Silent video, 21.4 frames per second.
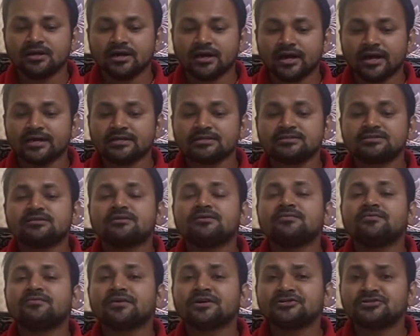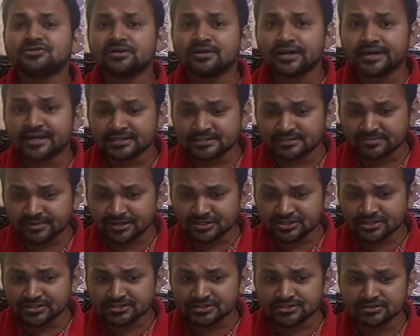as facial
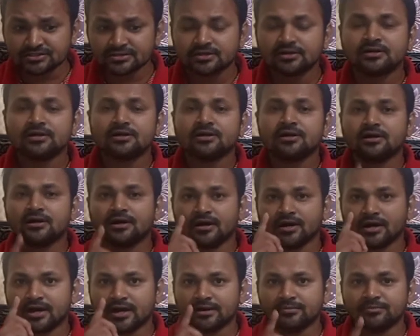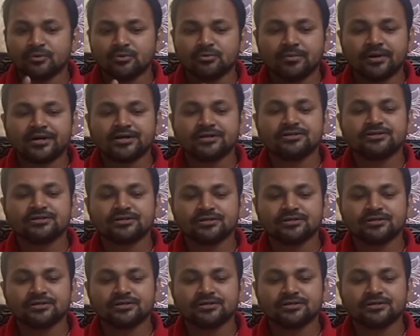expressions, eye movement,